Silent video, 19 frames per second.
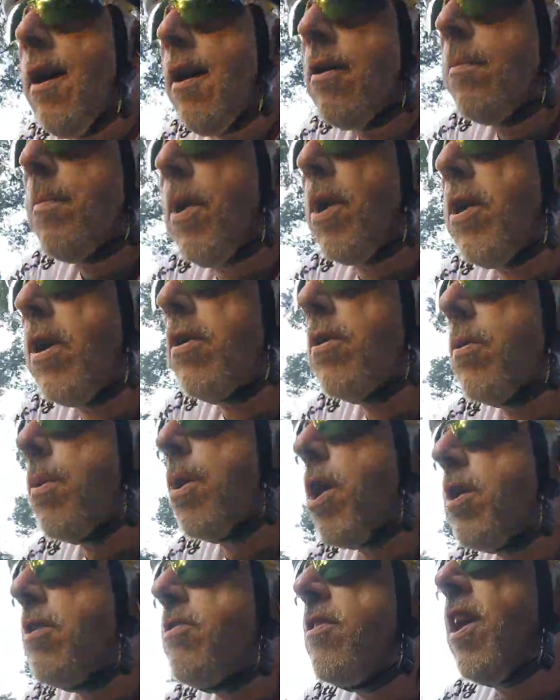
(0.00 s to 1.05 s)
the bike on the
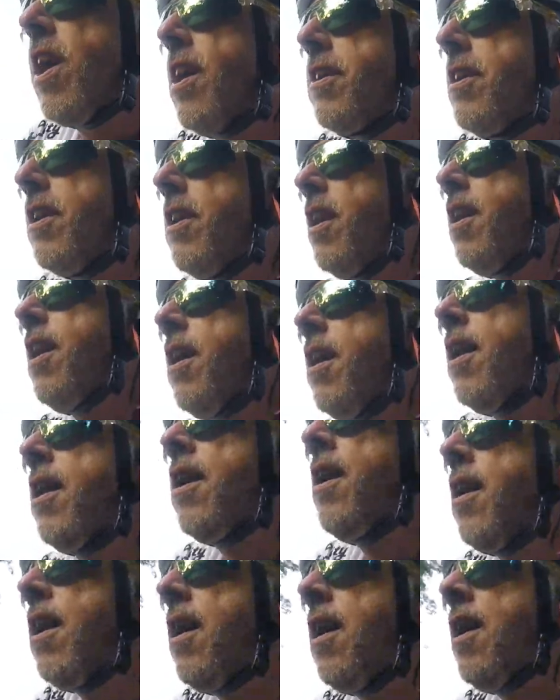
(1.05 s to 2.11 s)
work stand,
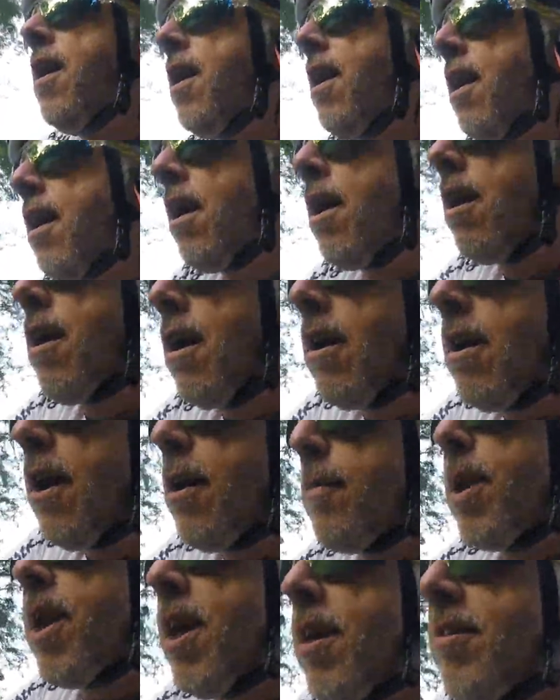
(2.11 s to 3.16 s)

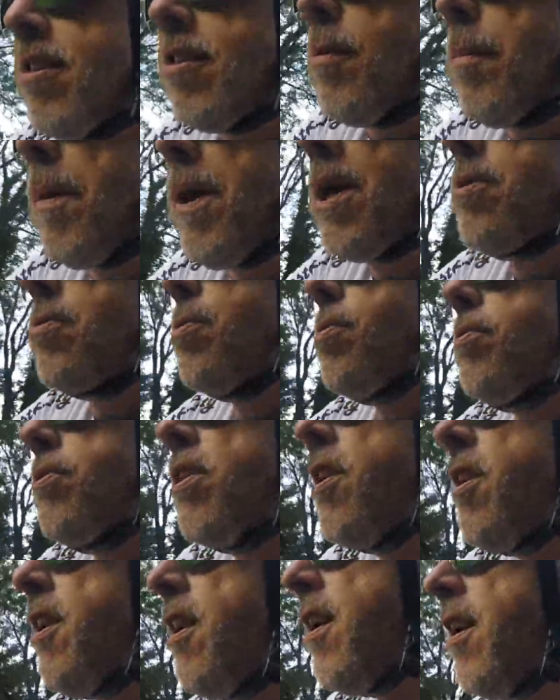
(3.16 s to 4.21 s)
eliminated the pedals,
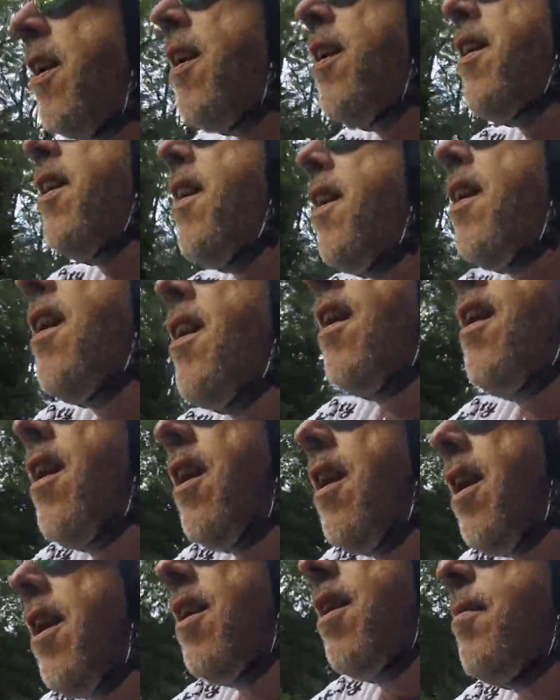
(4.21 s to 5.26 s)

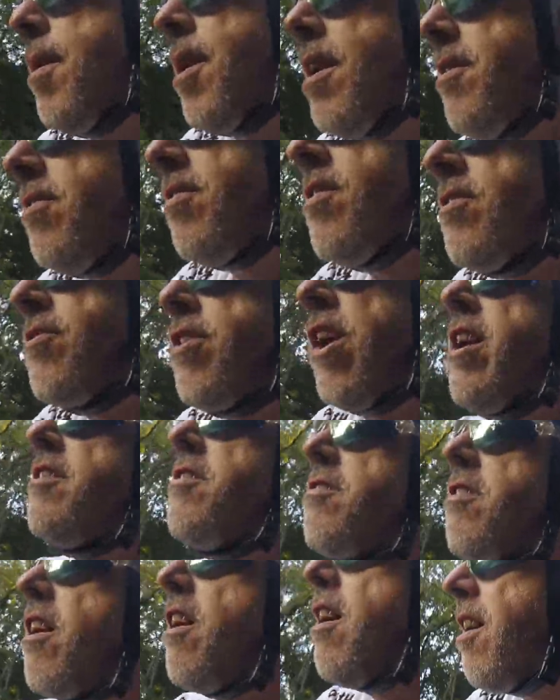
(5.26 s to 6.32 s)
eliminated the chain
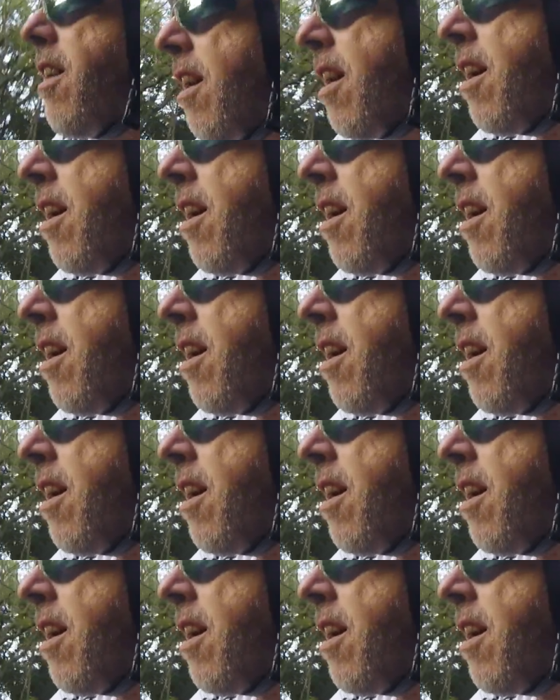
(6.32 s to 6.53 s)
set.